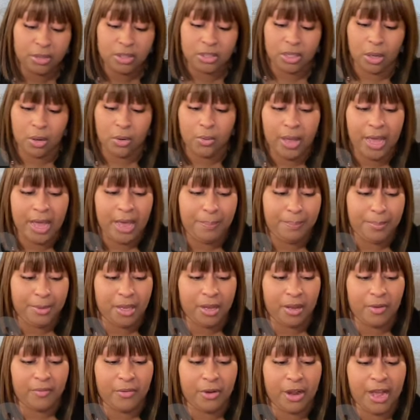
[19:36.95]
So
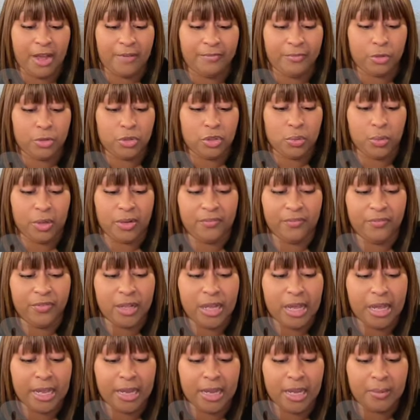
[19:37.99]
happy ever after, twin
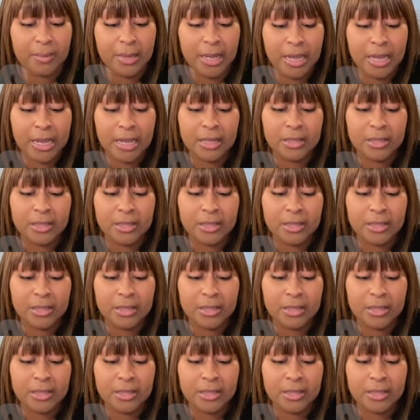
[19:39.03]
flame,